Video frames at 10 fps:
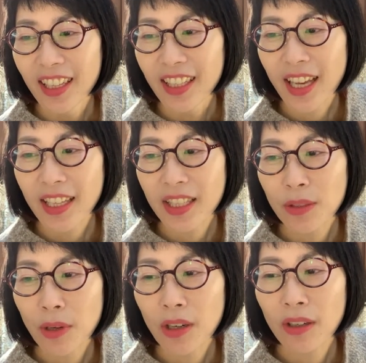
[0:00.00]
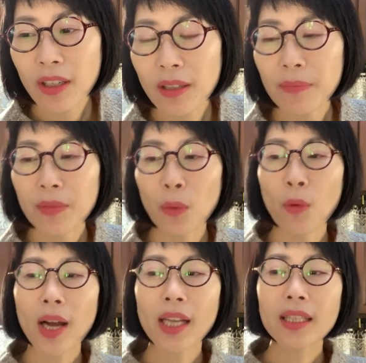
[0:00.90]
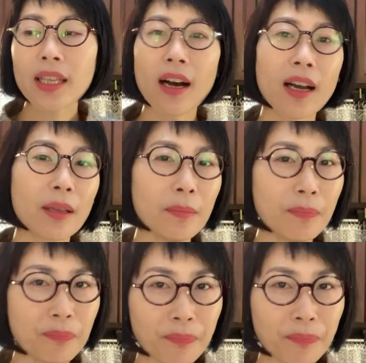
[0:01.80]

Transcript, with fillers: Yes, well, one time